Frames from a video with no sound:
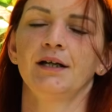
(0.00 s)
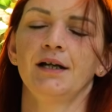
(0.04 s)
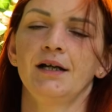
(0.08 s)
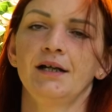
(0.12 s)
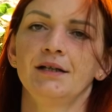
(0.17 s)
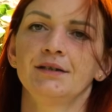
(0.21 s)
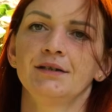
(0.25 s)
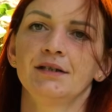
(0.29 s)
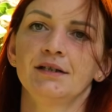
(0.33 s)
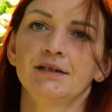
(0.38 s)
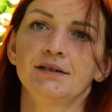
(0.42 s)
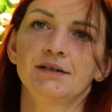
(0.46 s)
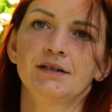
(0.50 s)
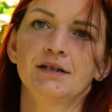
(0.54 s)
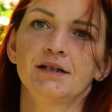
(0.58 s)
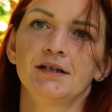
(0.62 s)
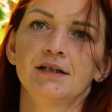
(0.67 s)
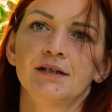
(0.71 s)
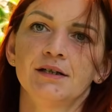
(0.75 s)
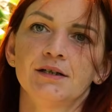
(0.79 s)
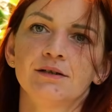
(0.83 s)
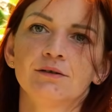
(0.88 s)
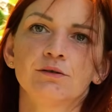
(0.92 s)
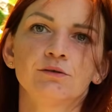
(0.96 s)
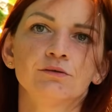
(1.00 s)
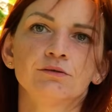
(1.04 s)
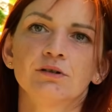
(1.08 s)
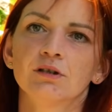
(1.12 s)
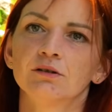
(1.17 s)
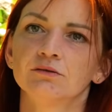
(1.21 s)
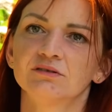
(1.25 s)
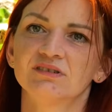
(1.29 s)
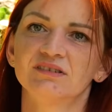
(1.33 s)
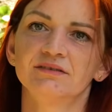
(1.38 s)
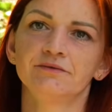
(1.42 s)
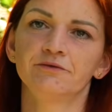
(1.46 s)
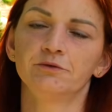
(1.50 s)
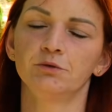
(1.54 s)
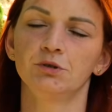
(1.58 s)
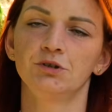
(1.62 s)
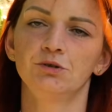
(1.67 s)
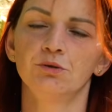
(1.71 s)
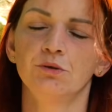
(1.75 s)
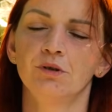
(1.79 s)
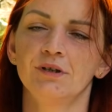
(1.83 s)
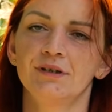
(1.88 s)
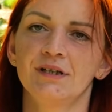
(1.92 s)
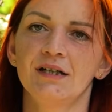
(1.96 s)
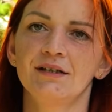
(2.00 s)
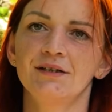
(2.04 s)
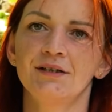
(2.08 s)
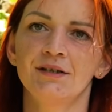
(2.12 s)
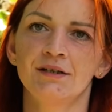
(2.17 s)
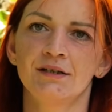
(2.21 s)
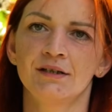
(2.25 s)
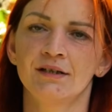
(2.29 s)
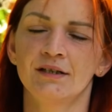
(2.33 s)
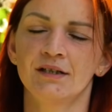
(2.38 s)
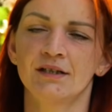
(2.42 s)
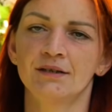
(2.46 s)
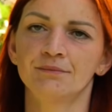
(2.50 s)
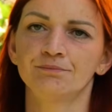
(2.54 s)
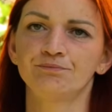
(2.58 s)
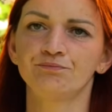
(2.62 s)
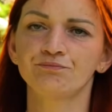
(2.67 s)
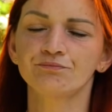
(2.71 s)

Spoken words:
And then who knows, if we do another